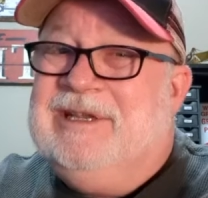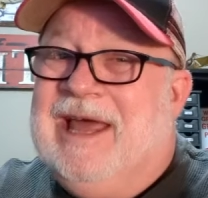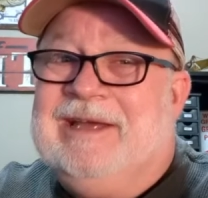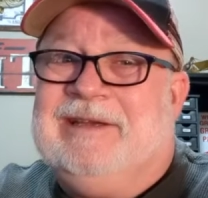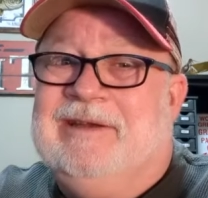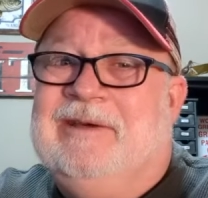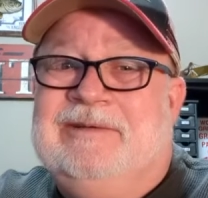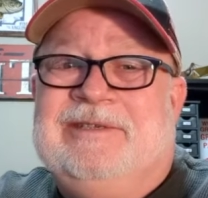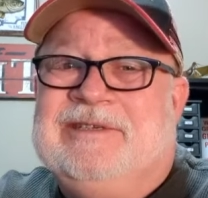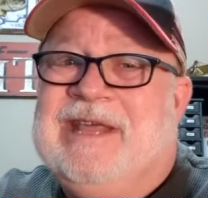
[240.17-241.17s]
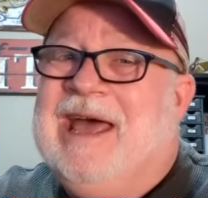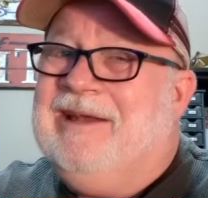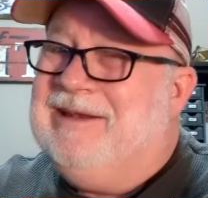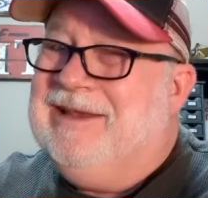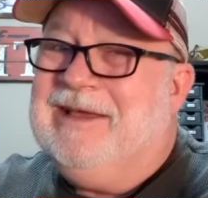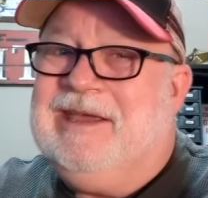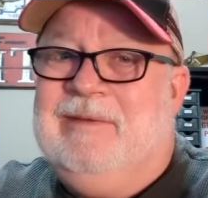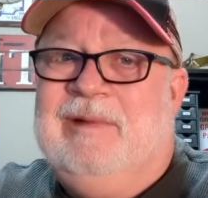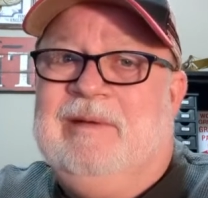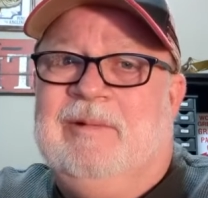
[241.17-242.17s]
you like to know just how lucky
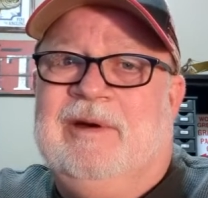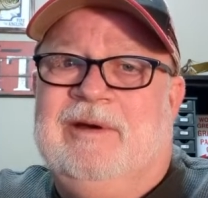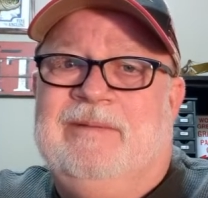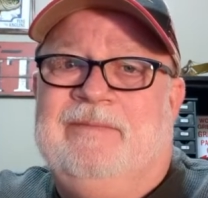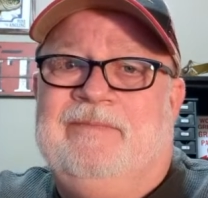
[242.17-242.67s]
we were?